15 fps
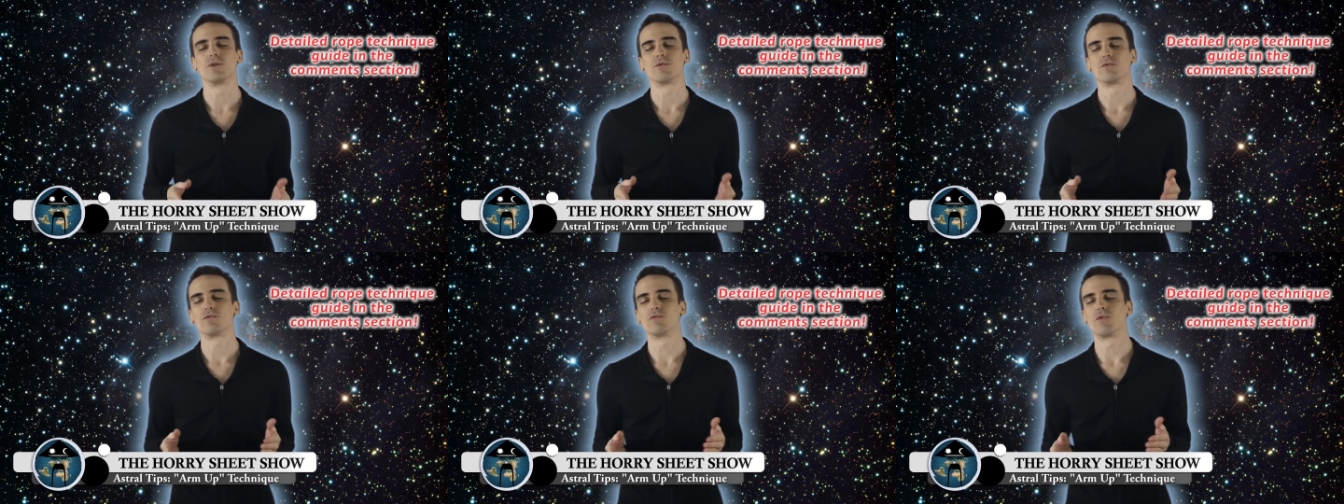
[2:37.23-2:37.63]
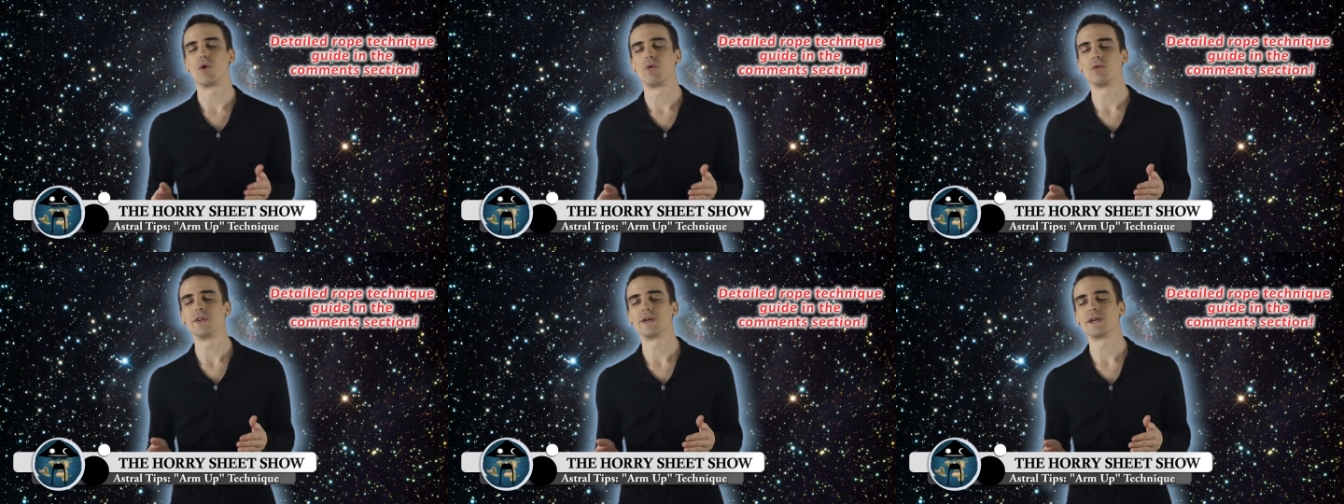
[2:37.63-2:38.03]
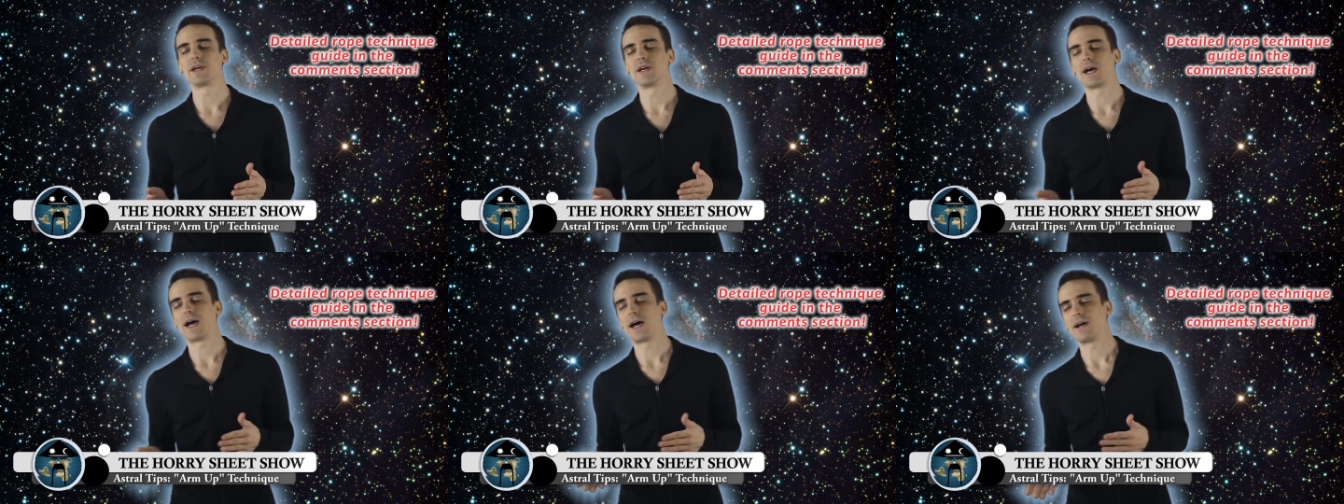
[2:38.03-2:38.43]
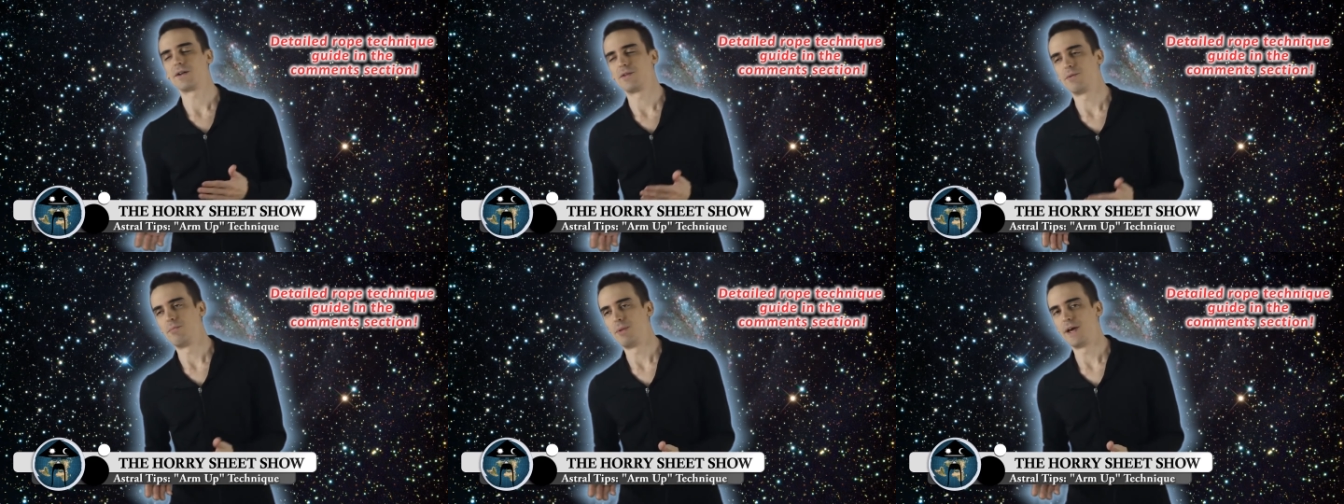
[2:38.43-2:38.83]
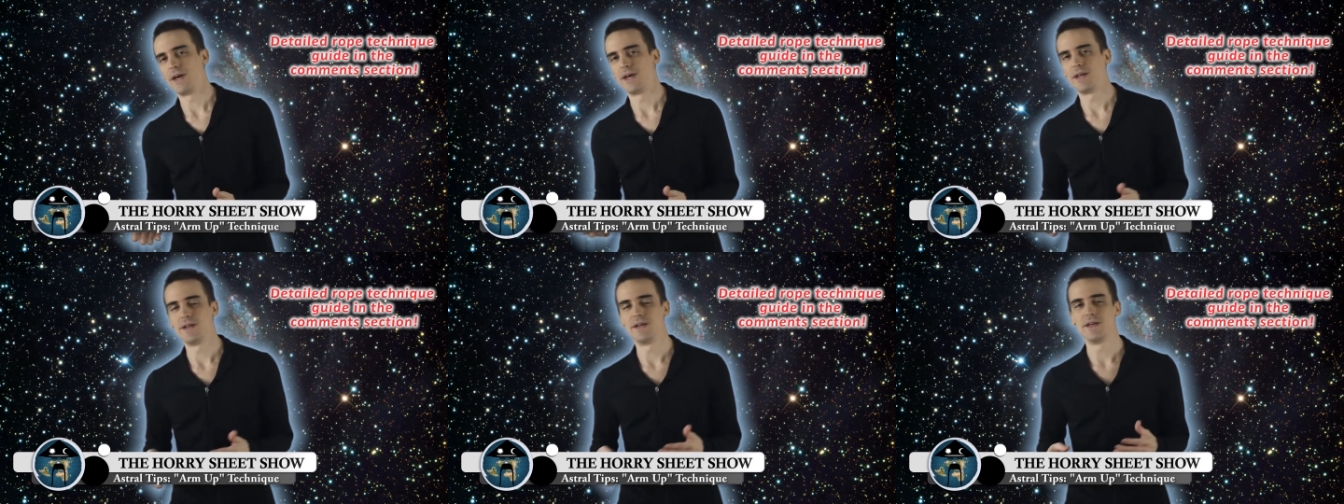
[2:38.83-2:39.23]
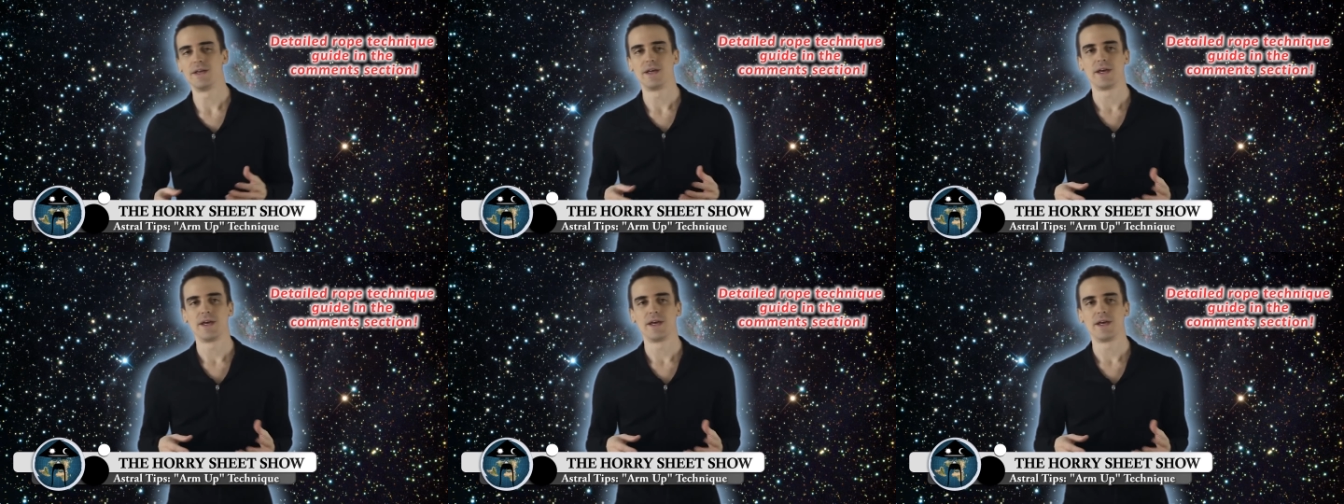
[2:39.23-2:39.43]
rolling out of the bed.